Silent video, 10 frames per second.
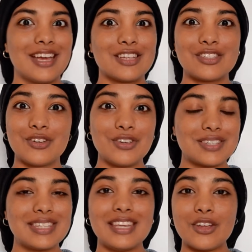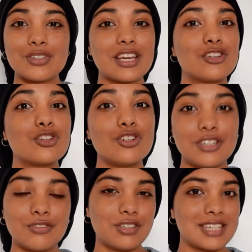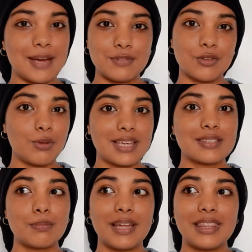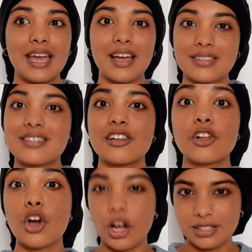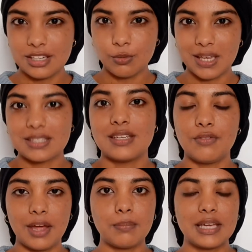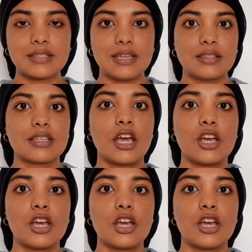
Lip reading: So you see, those are two different types of wicks, but they are still cotton wicks, if that makes sense.